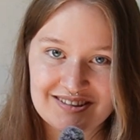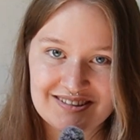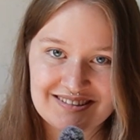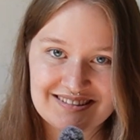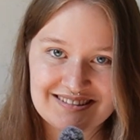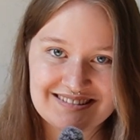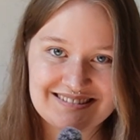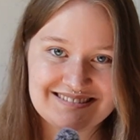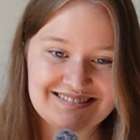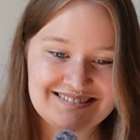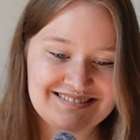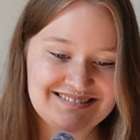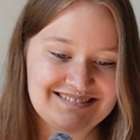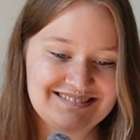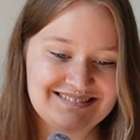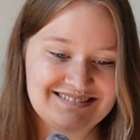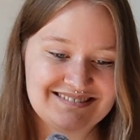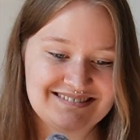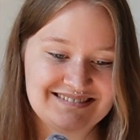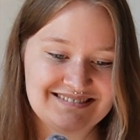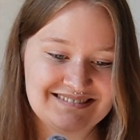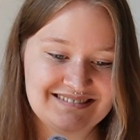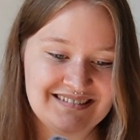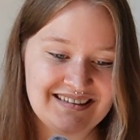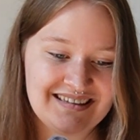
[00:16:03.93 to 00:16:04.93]

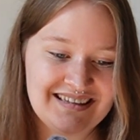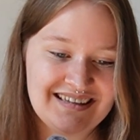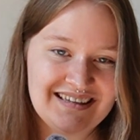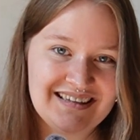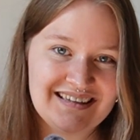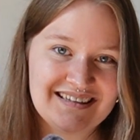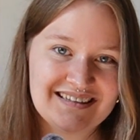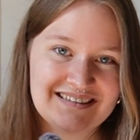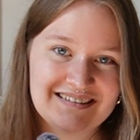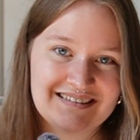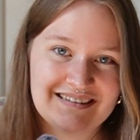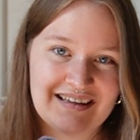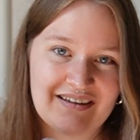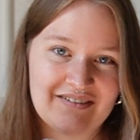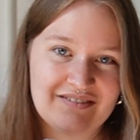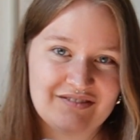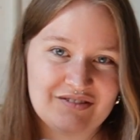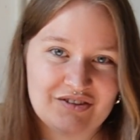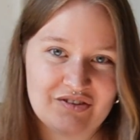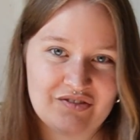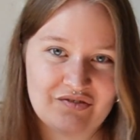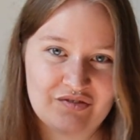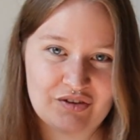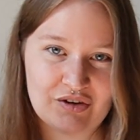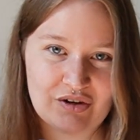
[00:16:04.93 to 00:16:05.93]

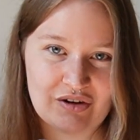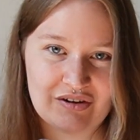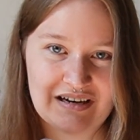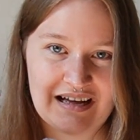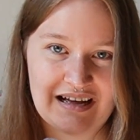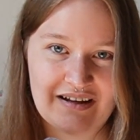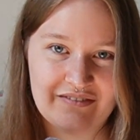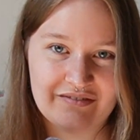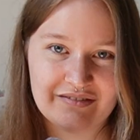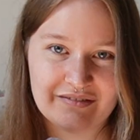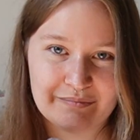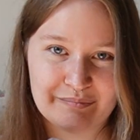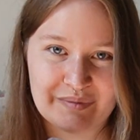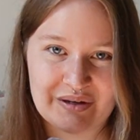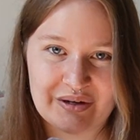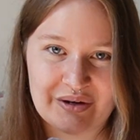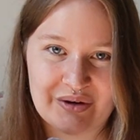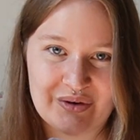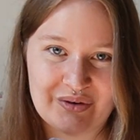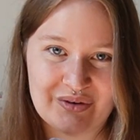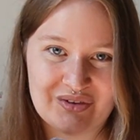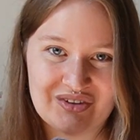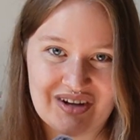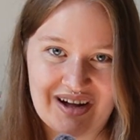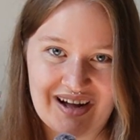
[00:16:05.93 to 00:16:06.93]
If you don't have a big
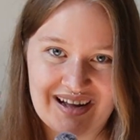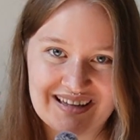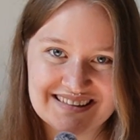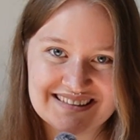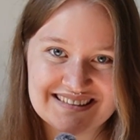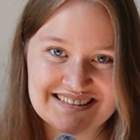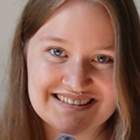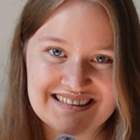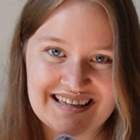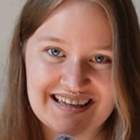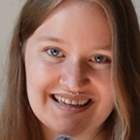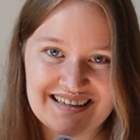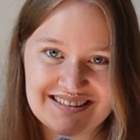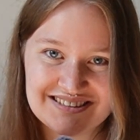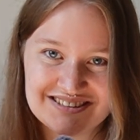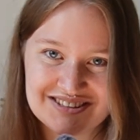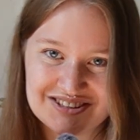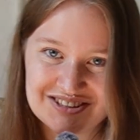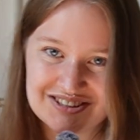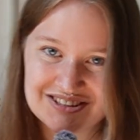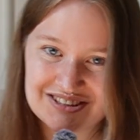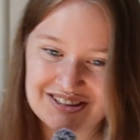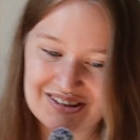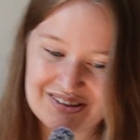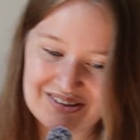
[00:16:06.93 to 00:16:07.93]
old yarn
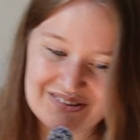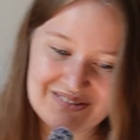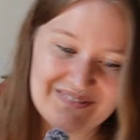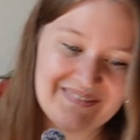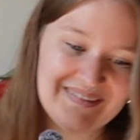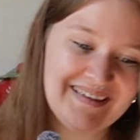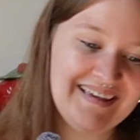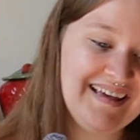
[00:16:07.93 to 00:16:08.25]
stash, you know.